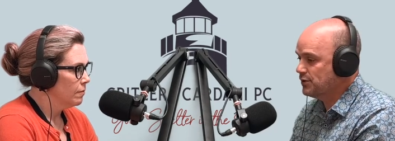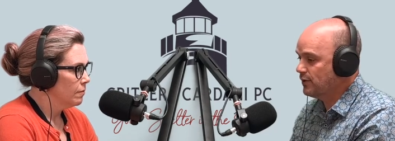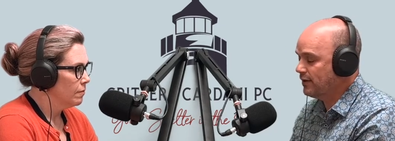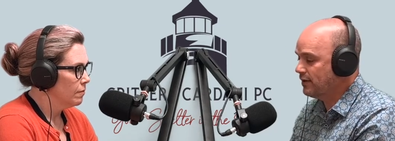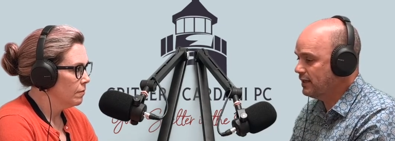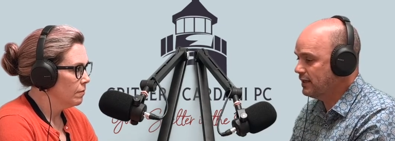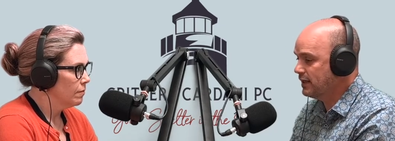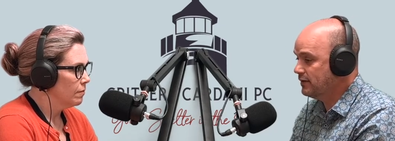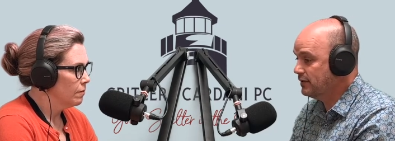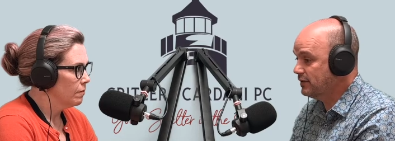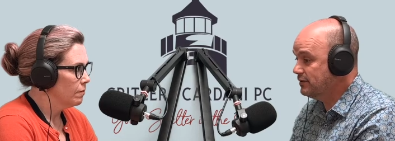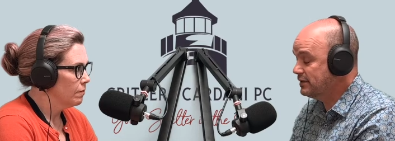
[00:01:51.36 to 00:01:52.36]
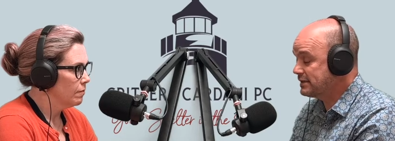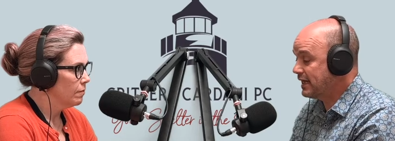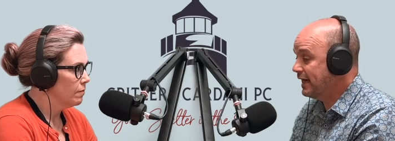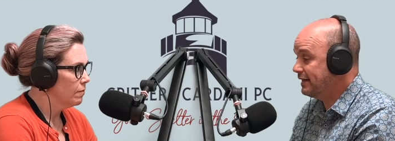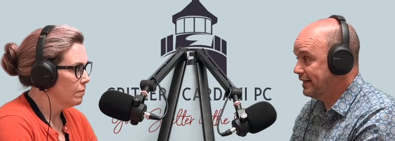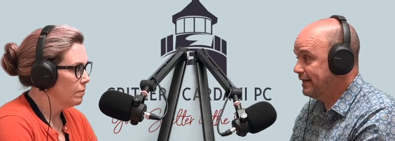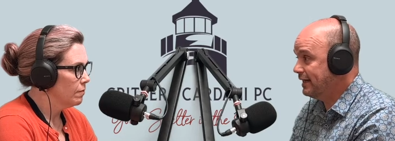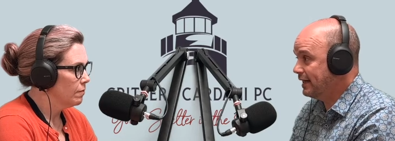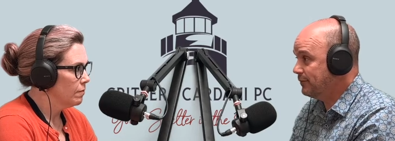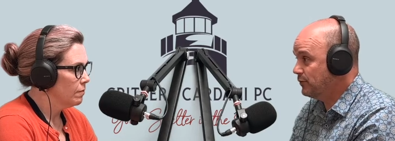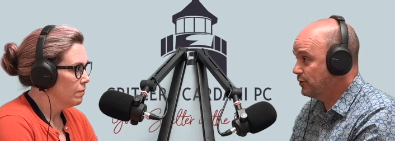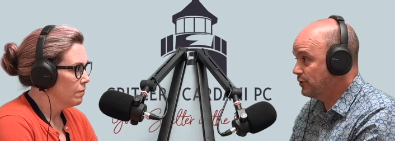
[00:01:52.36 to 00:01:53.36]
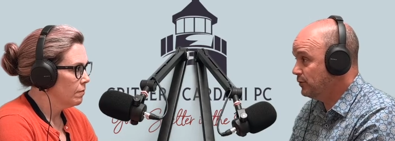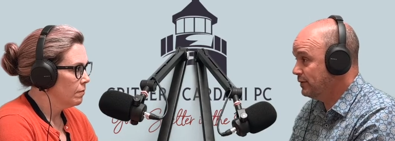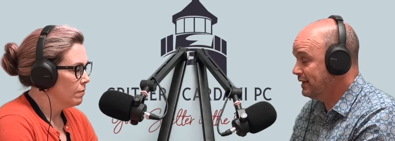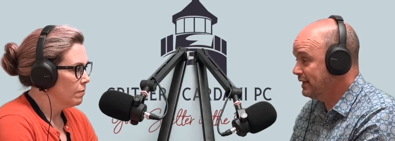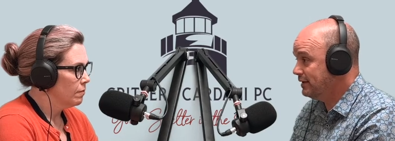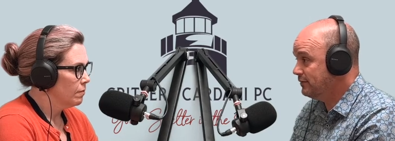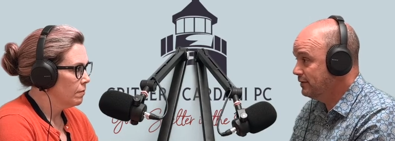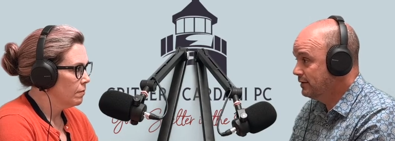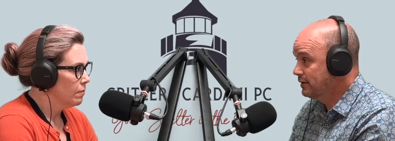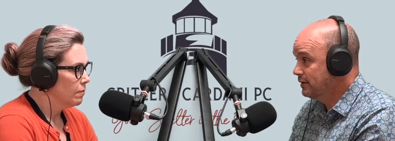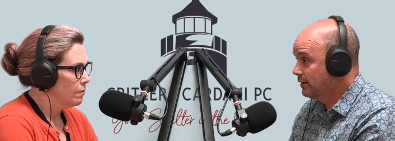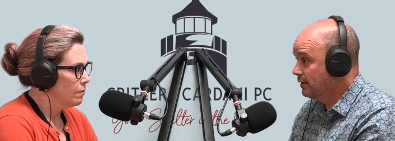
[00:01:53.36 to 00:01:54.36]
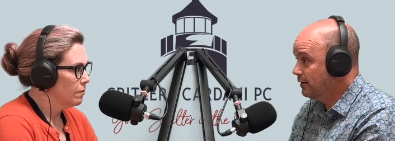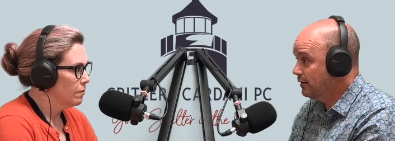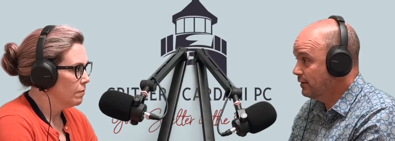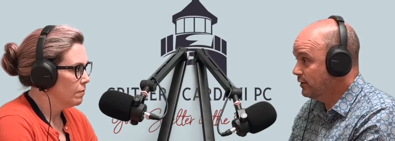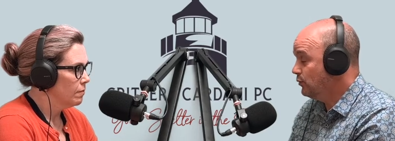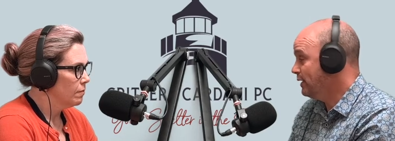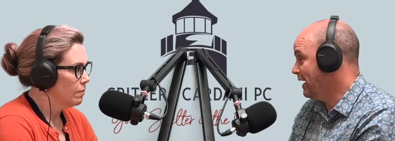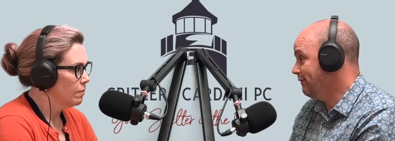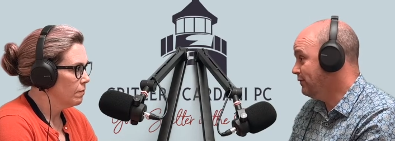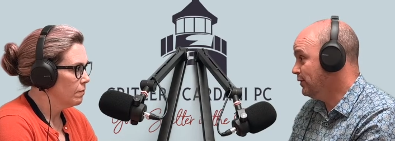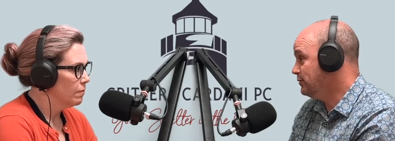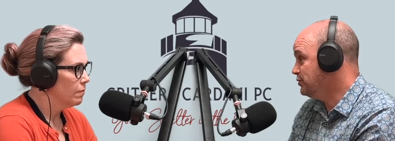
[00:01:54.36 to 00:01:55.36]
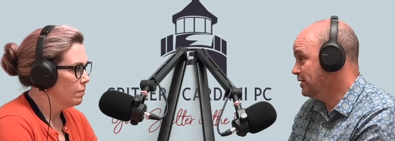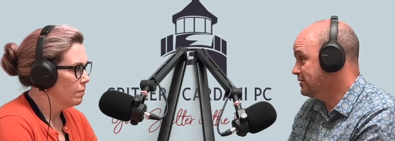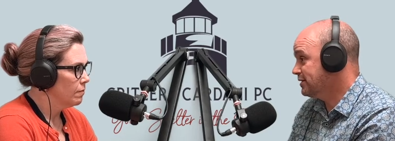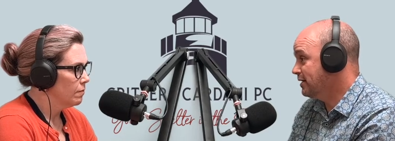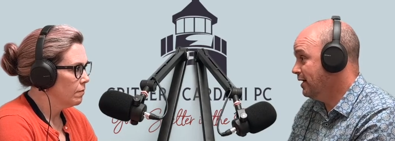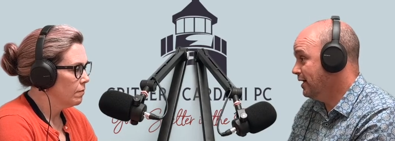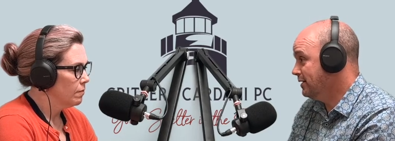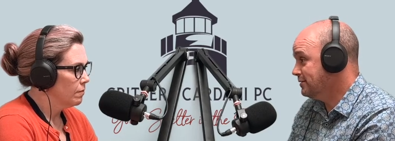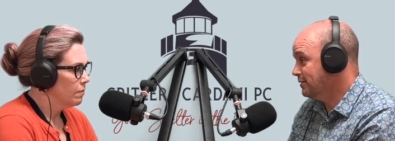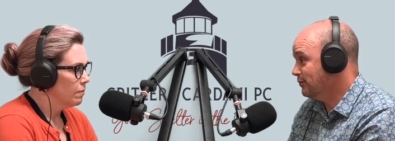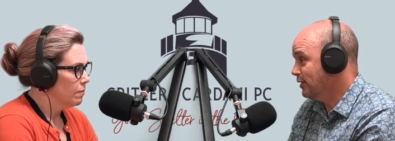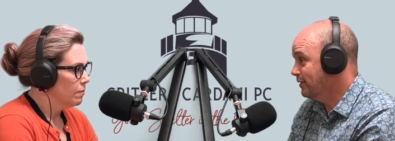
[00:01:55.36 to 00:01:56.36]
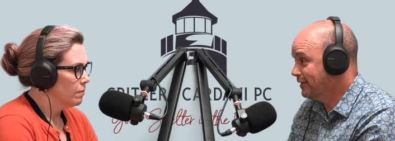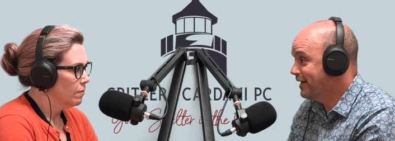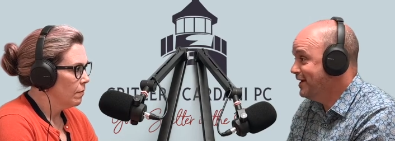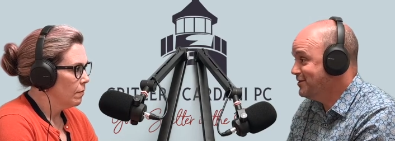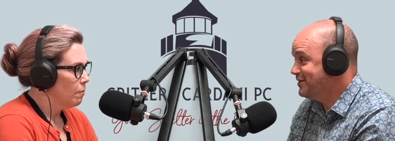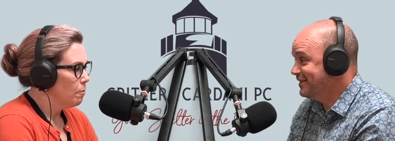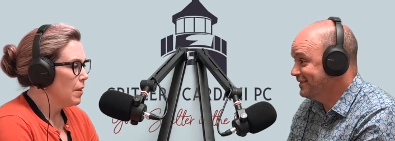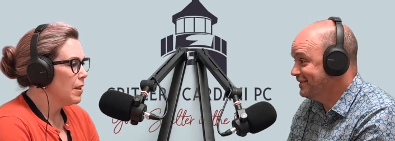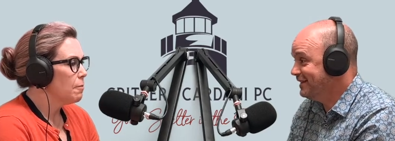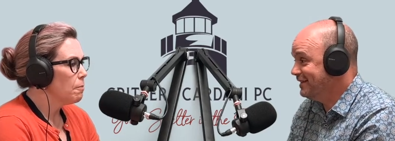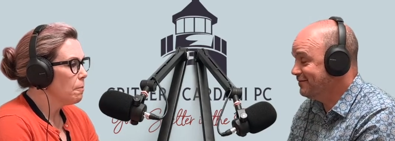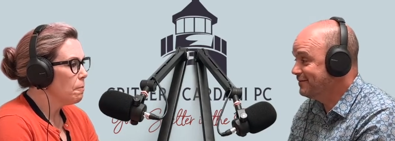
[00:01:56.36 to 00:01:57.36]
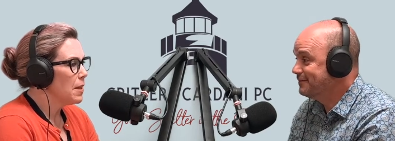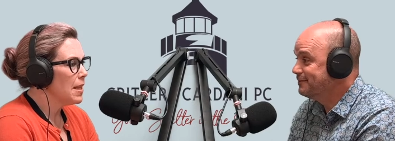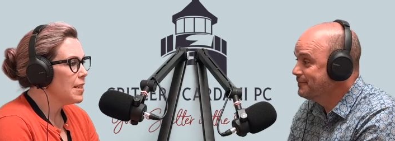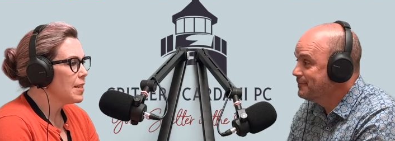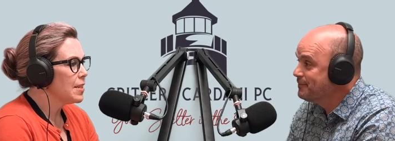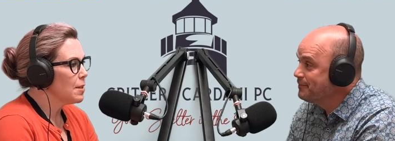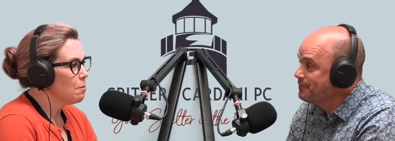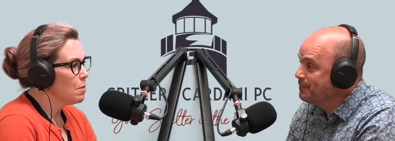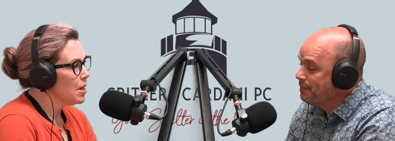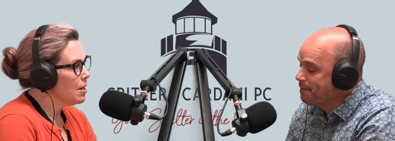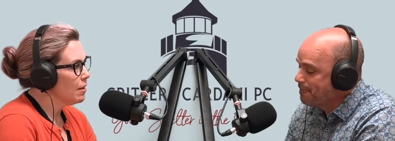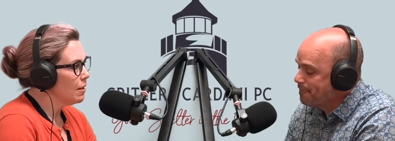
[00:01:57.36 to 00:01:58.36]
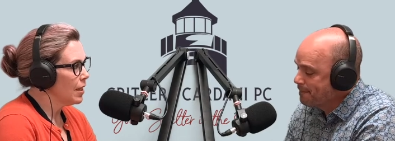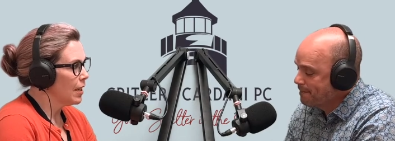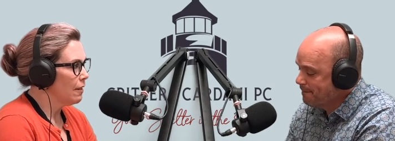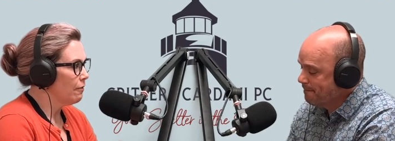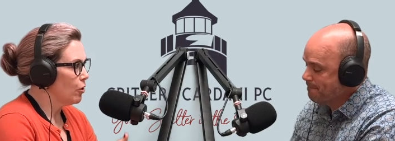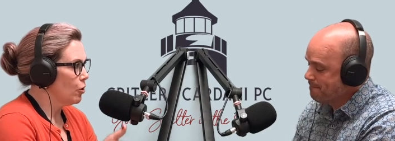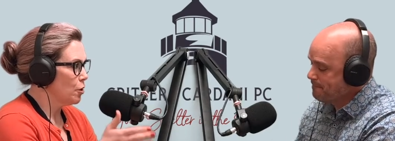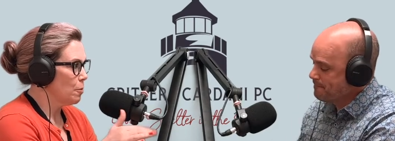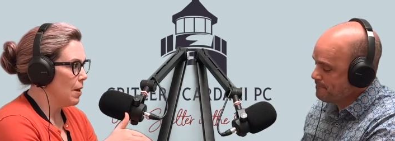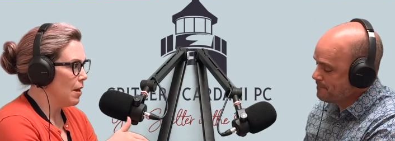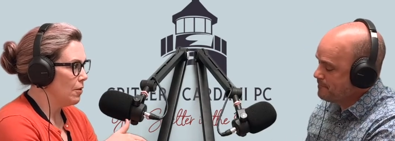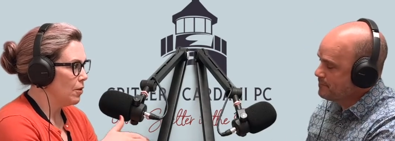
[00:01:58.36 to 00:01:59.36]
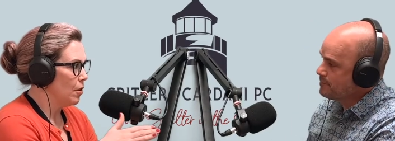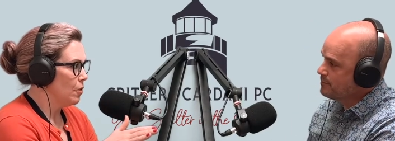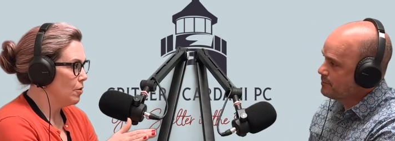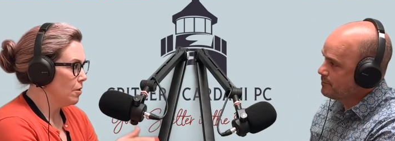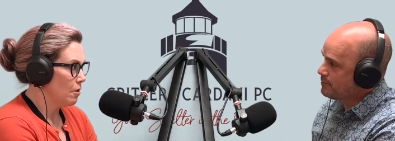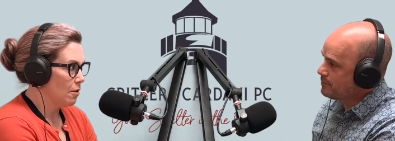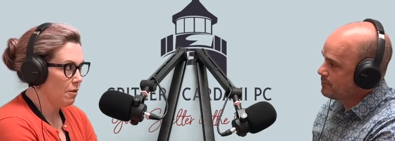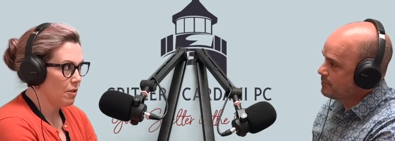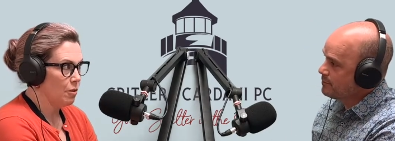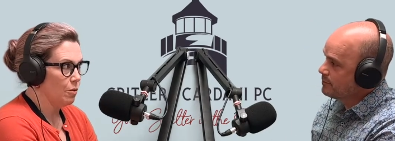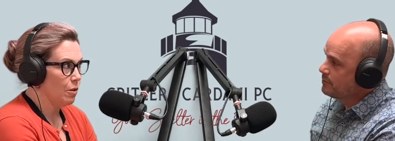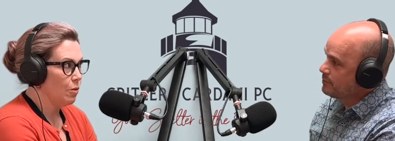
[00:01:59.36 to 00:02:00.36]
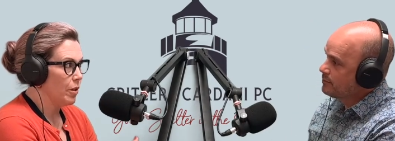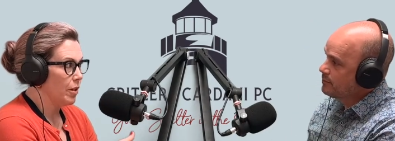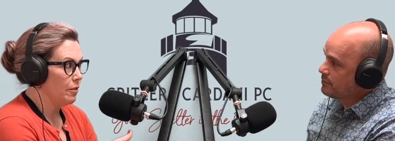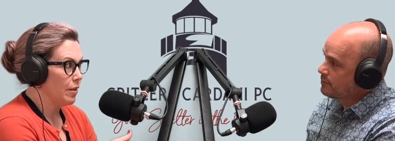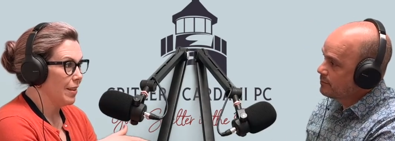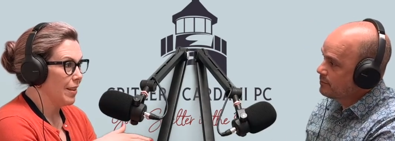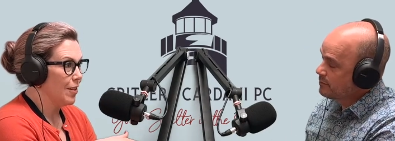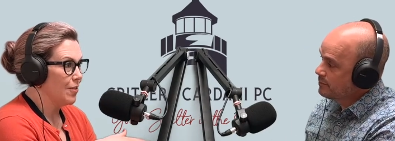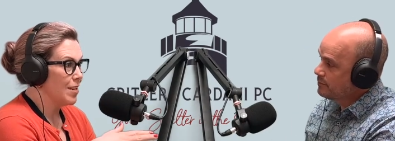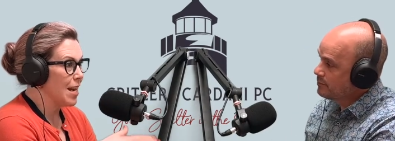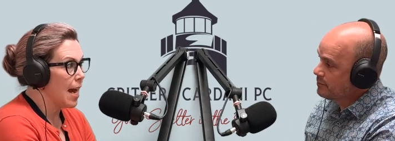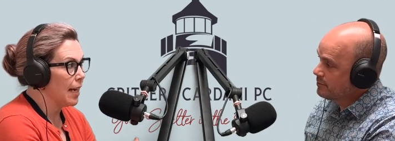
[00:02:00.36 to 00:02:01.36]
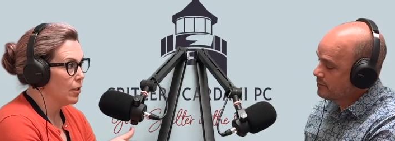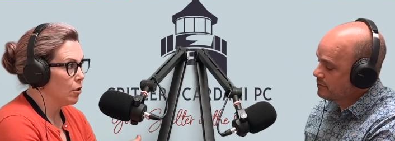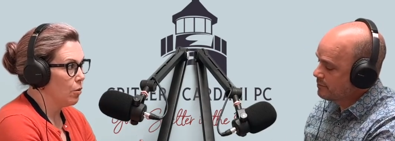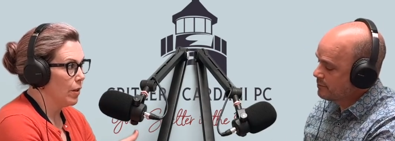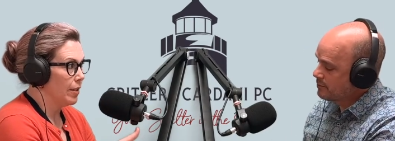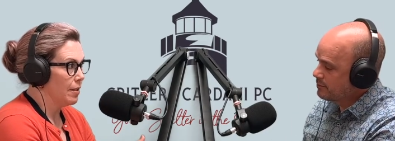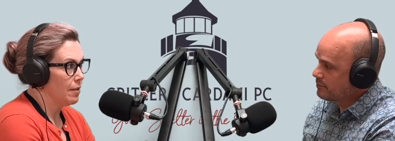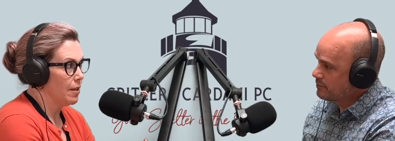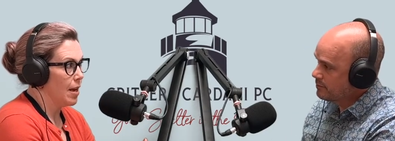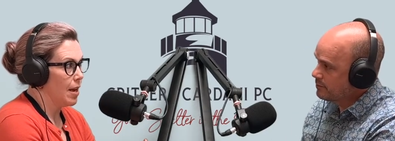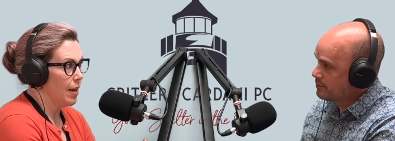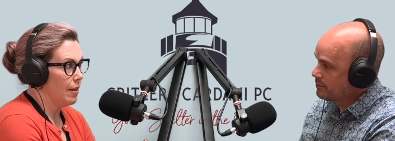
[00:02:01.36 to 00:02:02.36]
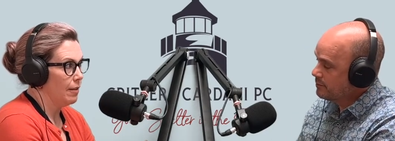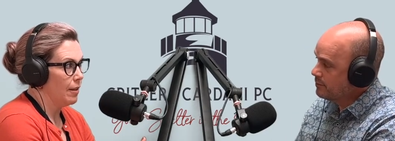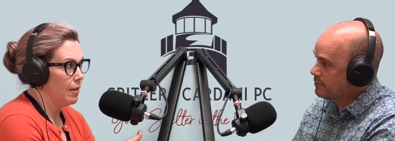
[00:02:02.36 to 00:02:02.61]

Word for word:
Speaker 1: you can think of, and you just can't take it anymore and you leave. You would have both just cause and provocation but, to leave.
Speaker 2: But that doesn't mean that if your spouse goes and talks to a lawyer that they're not going to say that,